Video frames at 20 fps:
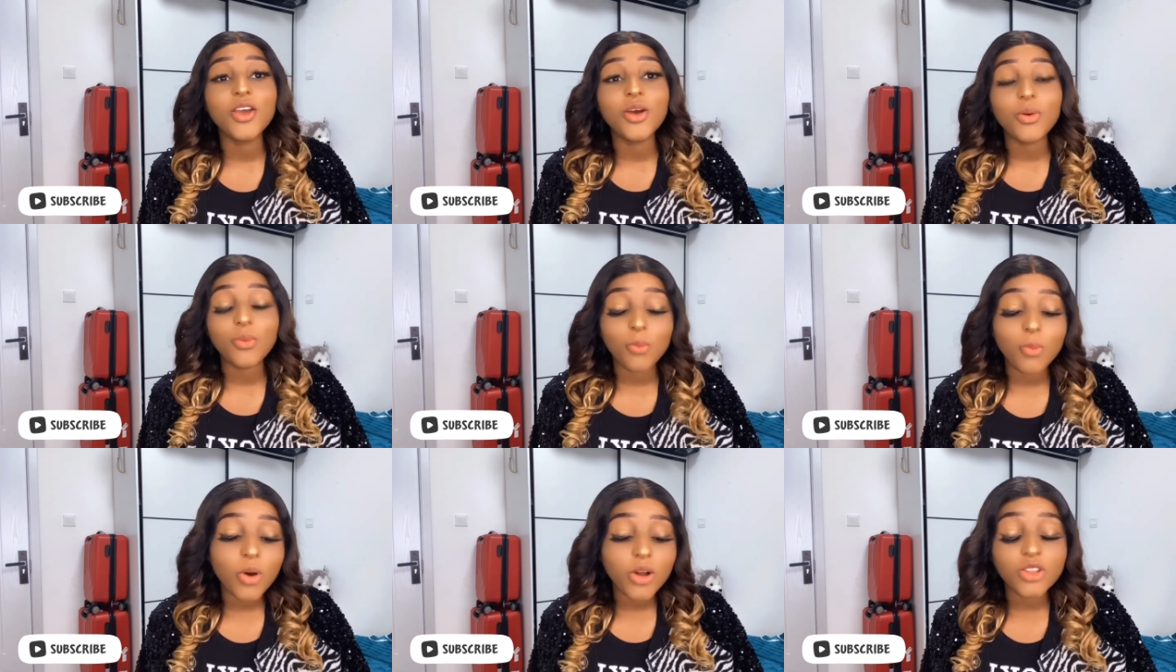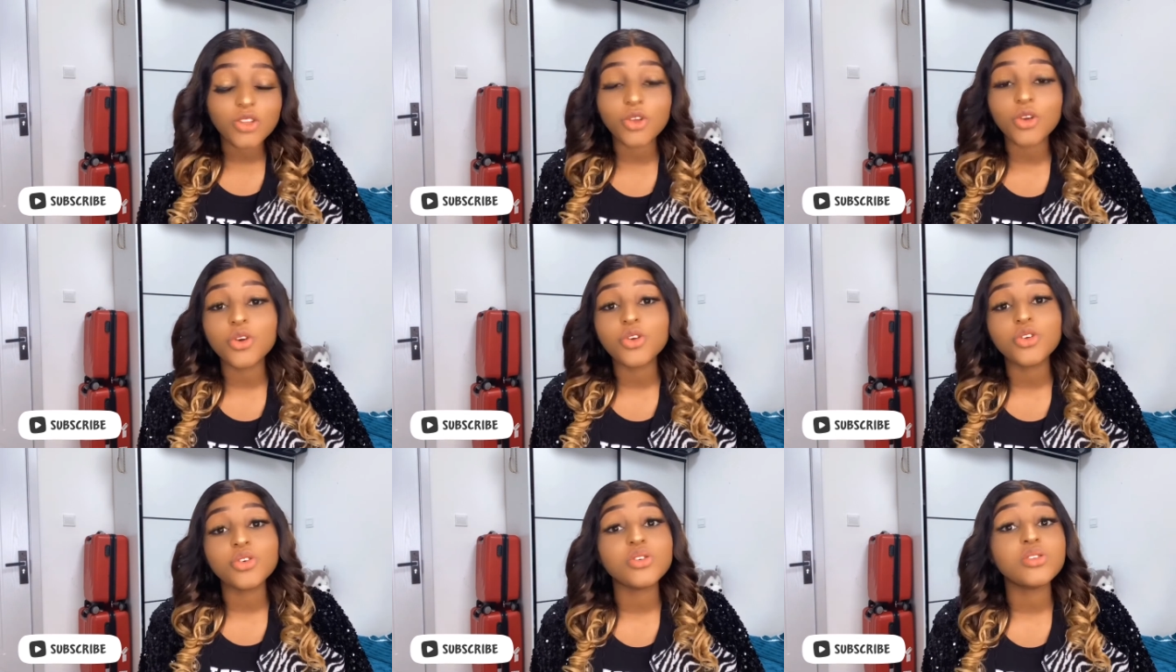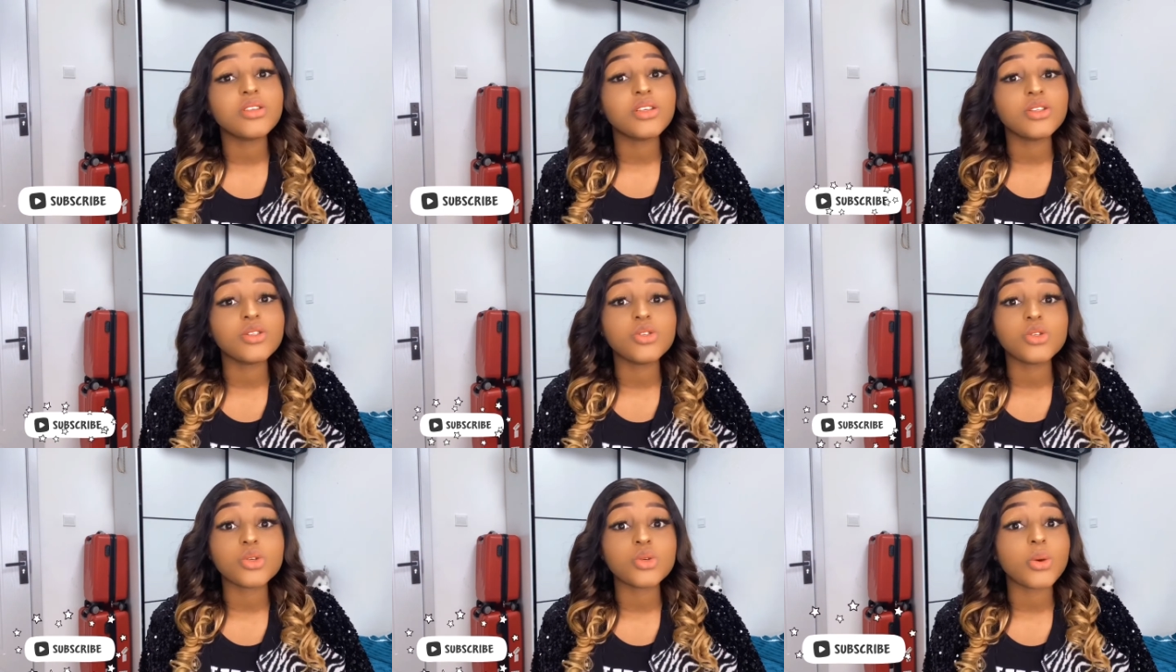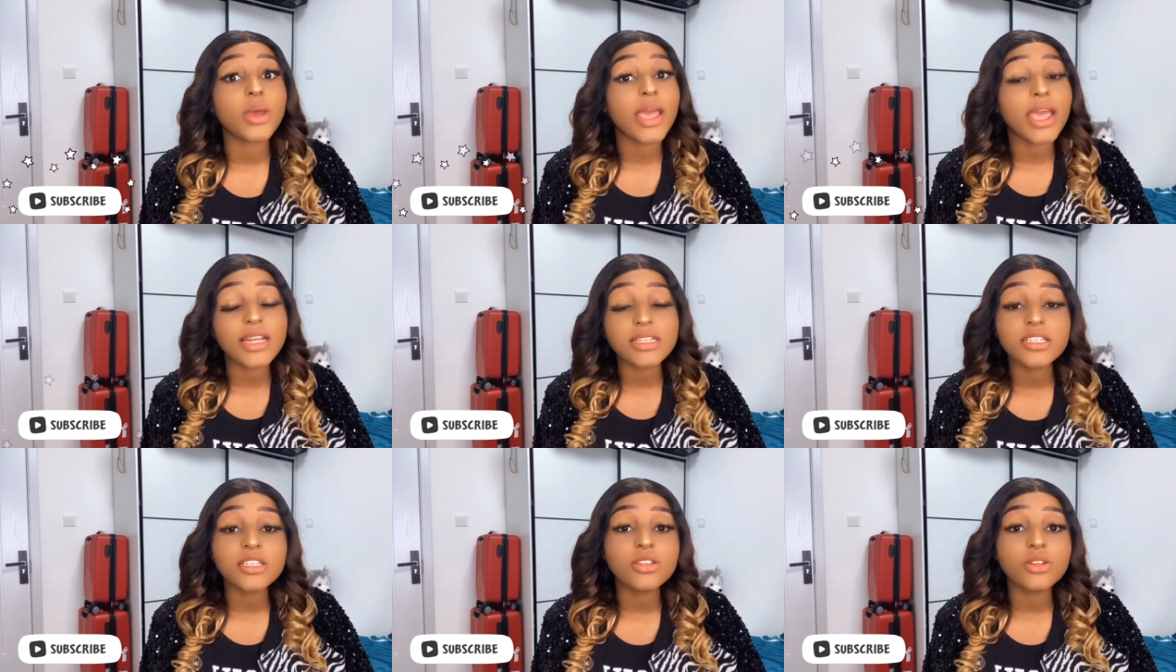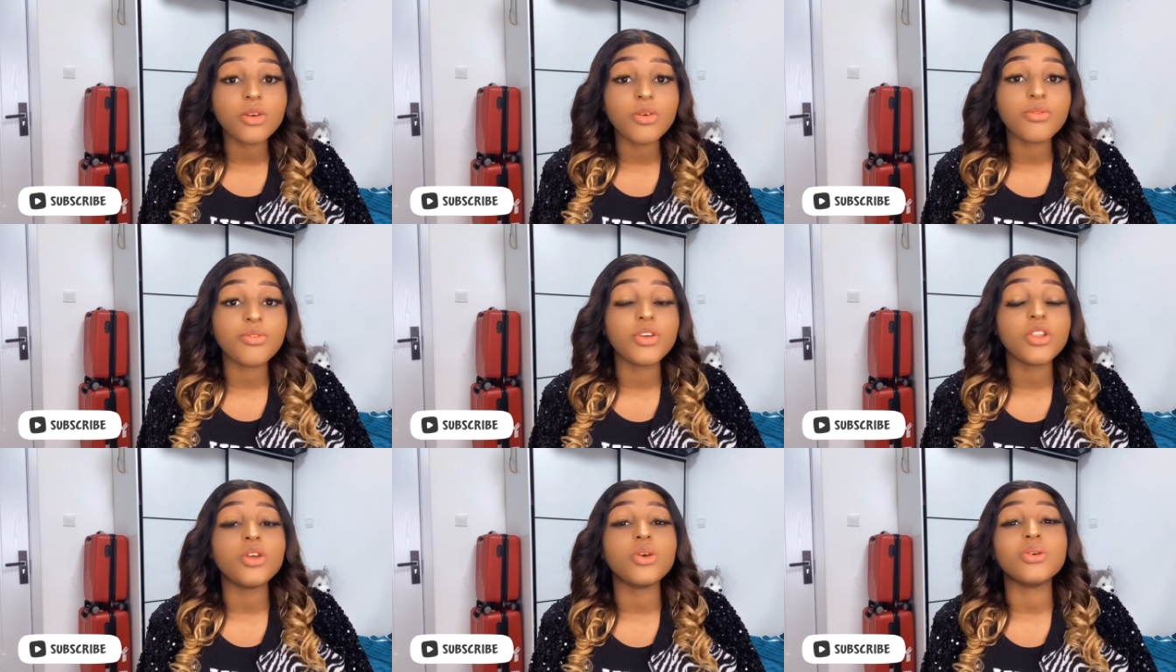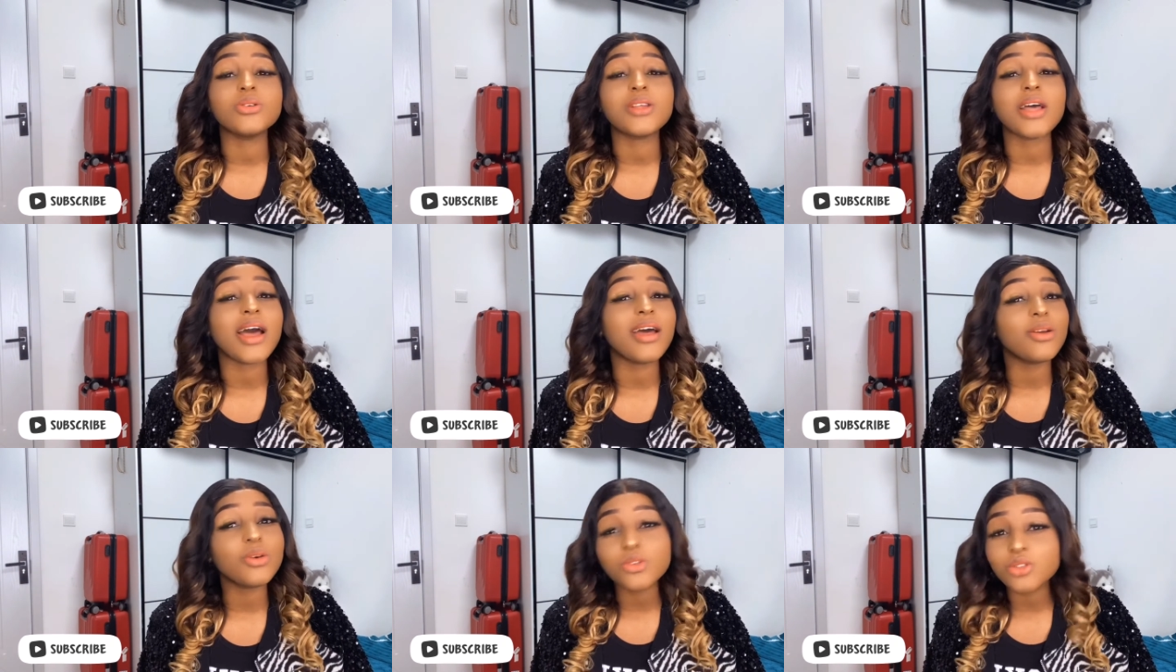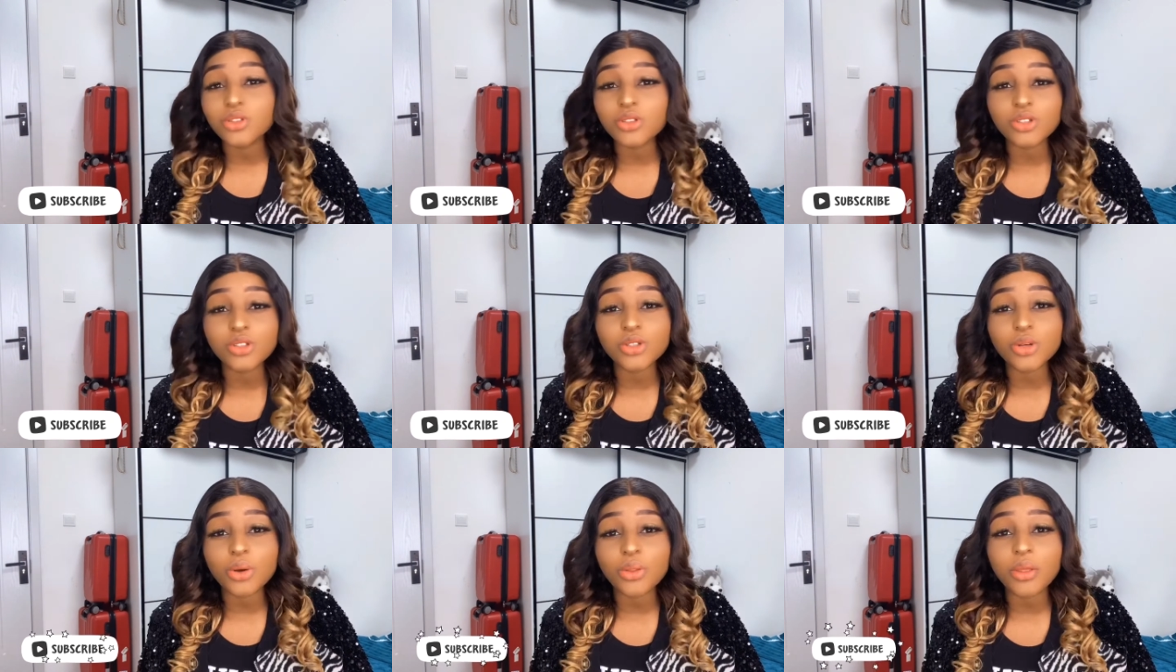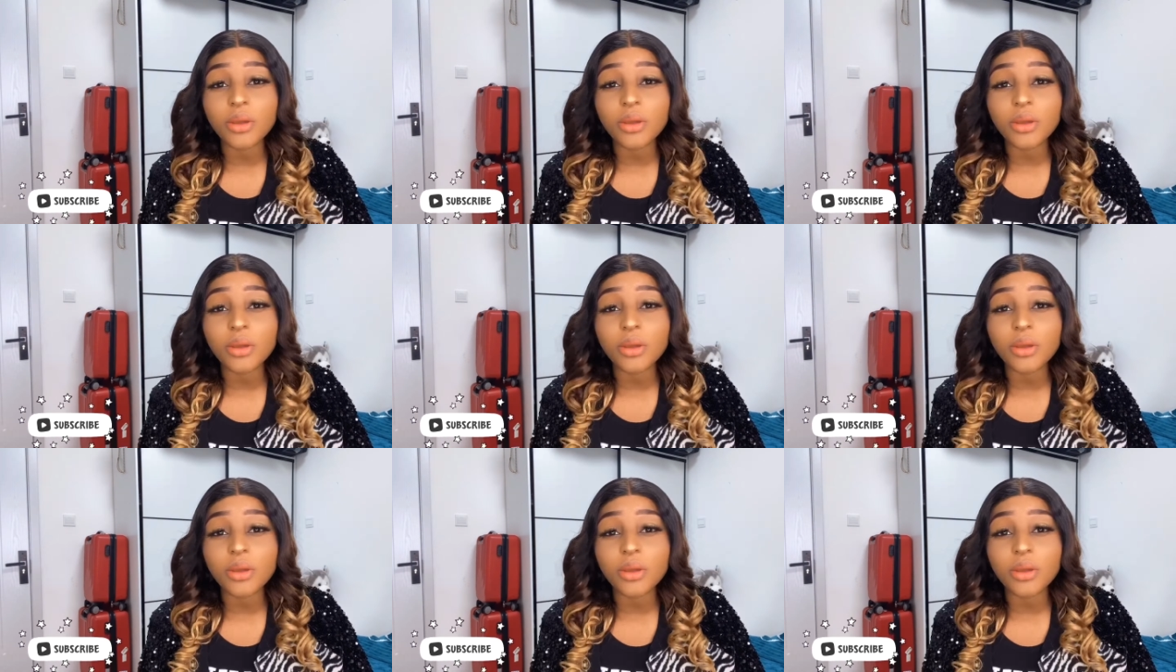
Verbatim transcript: what you're using to edit your videos and also show them